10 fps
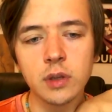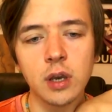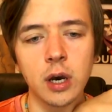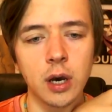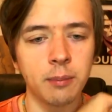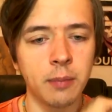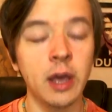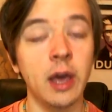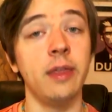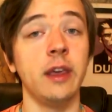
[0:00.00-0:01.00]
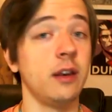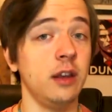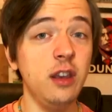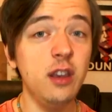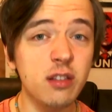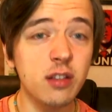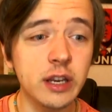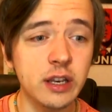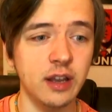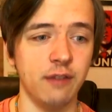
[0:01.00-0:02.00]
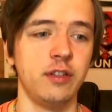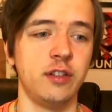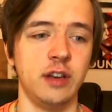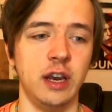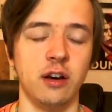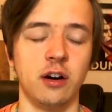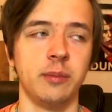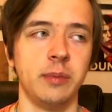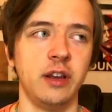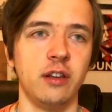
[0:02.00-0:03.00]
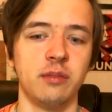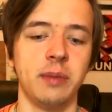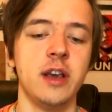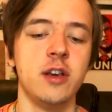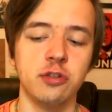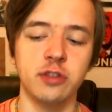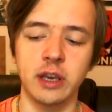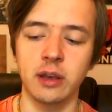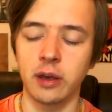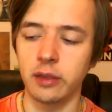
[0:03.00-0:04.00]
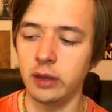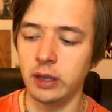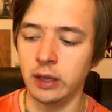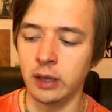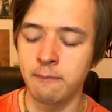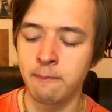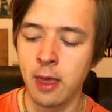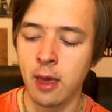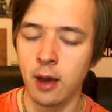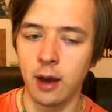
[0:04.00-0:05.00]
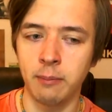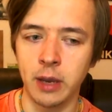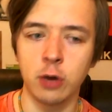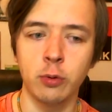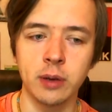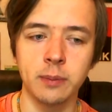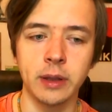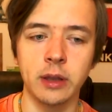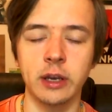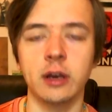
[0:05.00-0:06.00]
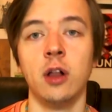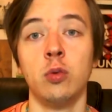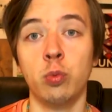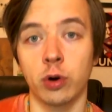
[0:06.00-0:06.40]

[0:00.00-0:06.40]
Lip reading: And they can easily devastate armies by using the AoE ability called